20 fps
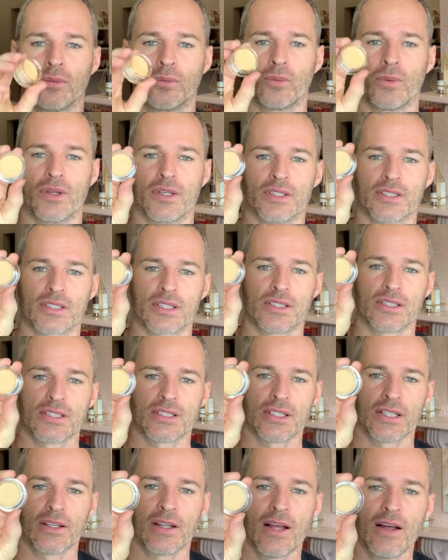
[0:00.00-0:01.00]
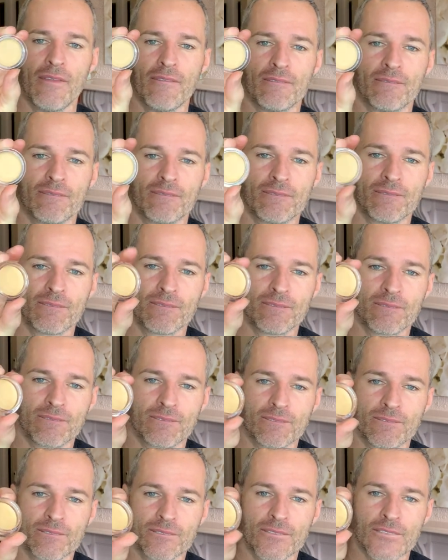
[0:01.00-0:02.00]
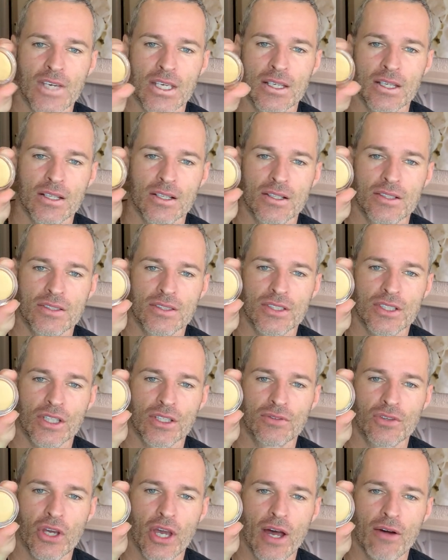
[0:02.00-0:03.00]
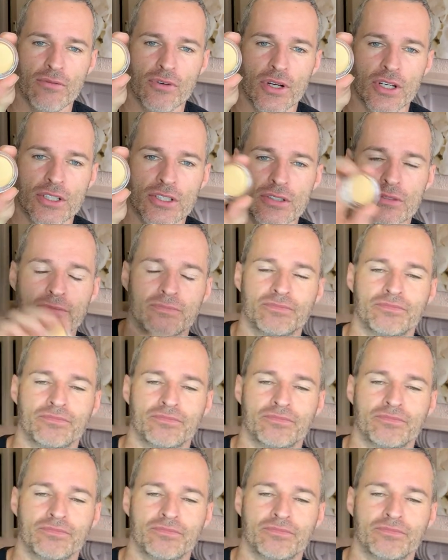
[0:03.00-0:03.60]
with this concealer to give you coverage.